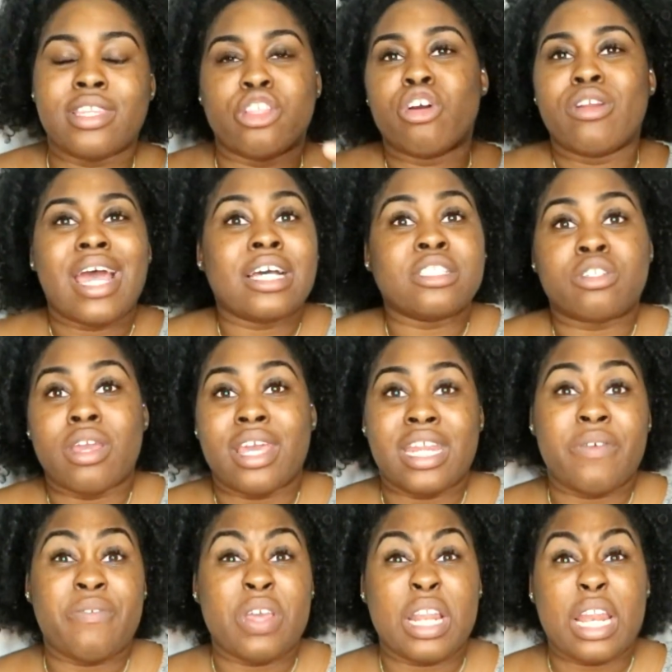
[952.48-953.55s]
don't ask you
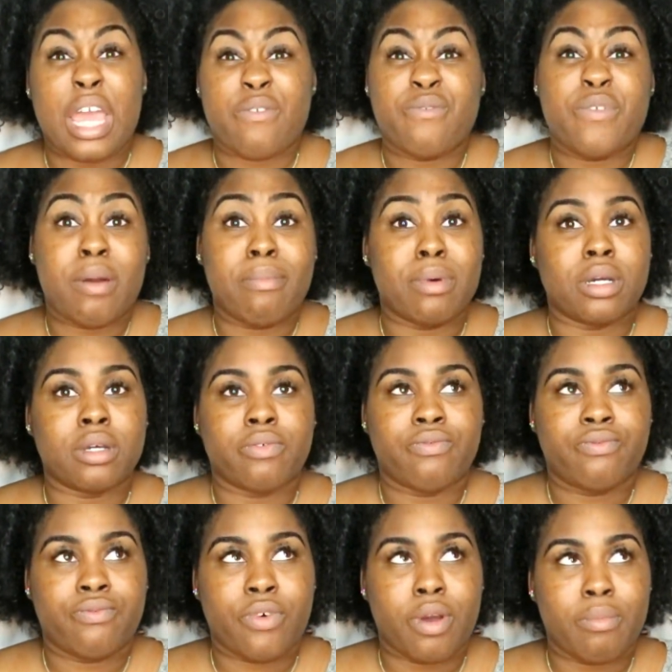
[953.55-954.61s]
anything like
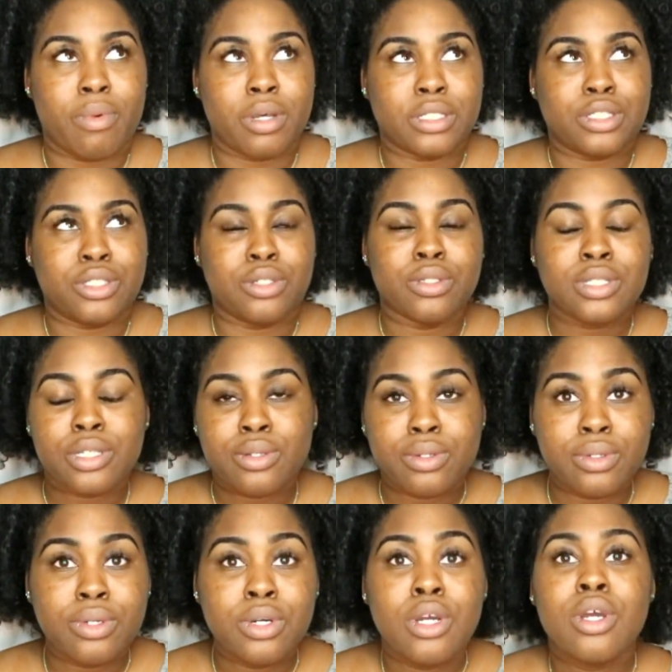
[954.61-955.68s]

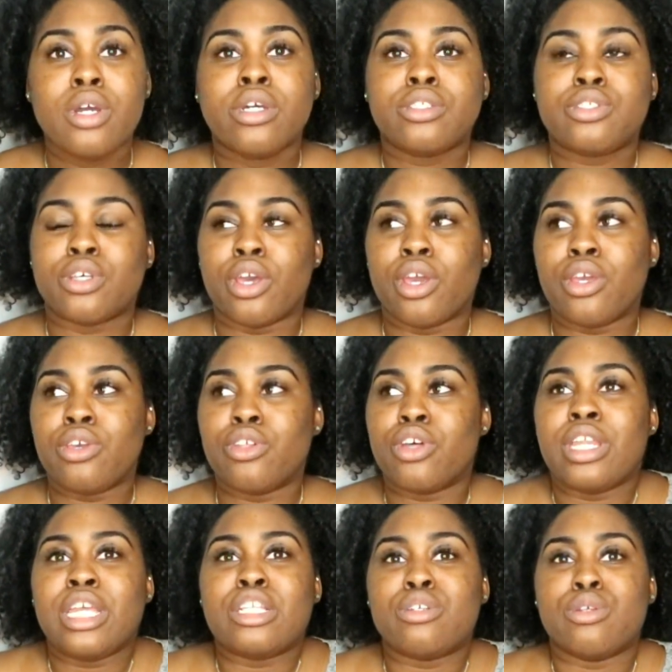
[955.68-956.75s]
pharmaceutical, so you
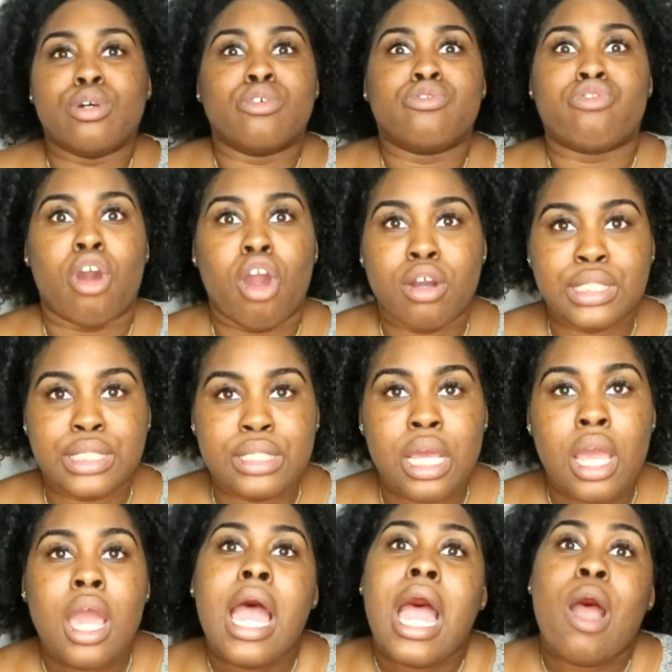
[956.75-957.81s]
don't need to know drugs.
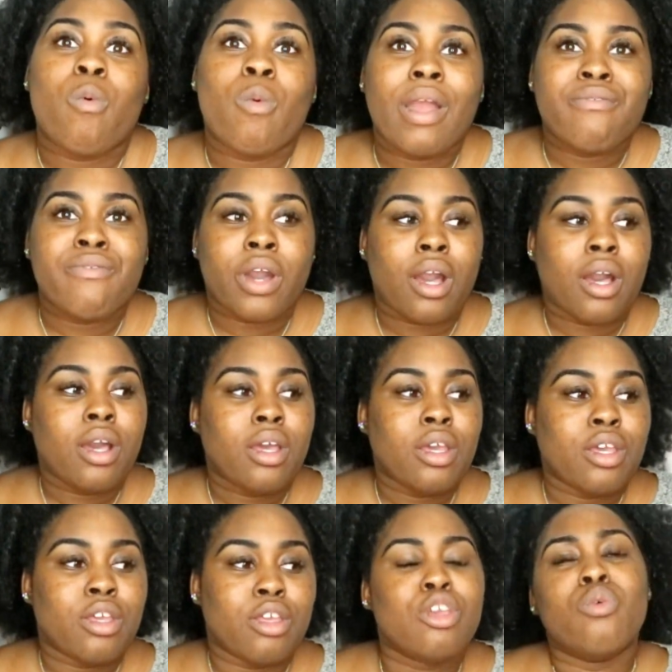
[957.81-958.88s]
However,
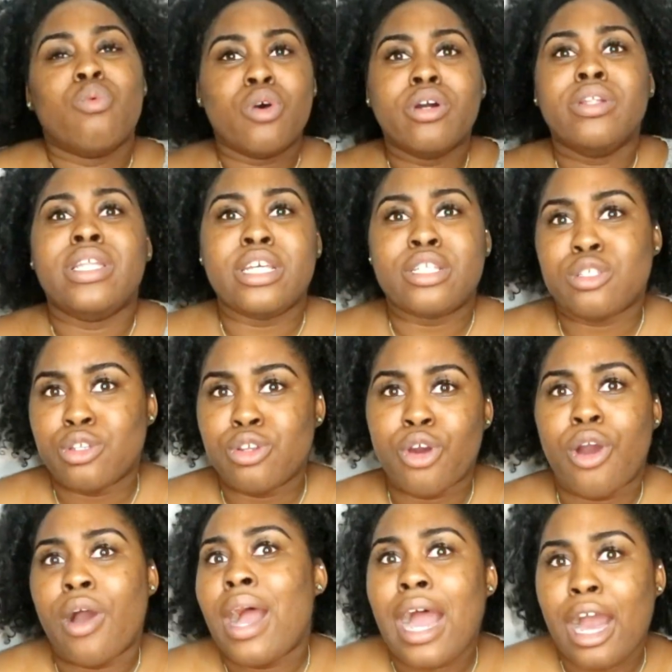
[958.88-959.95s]
you will need to
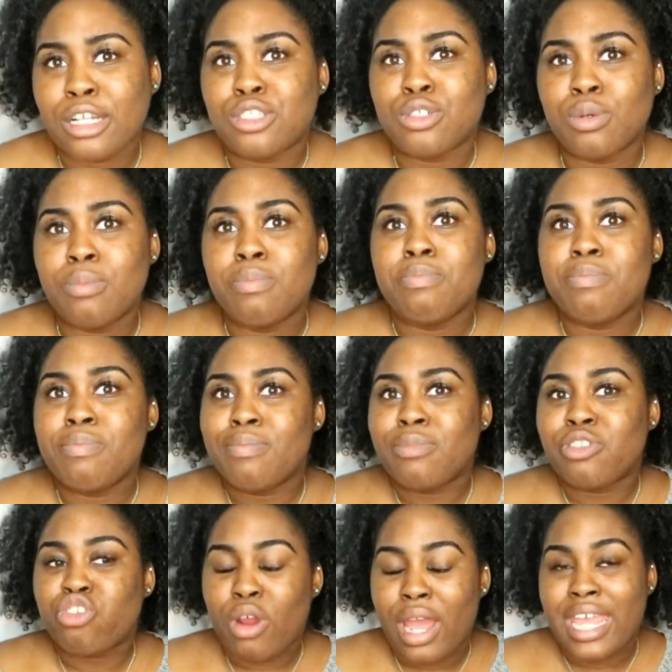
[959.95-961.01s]
know how to
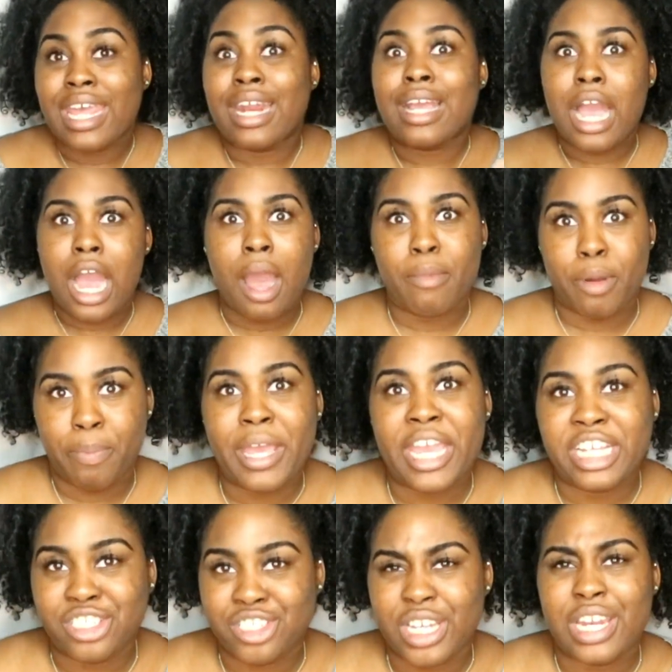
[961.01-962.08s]
try and calm a
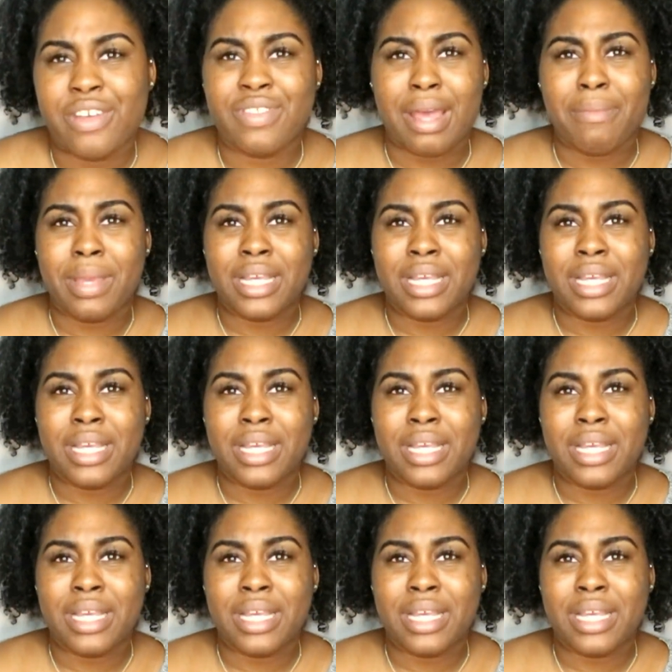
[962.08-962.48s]
patient, if that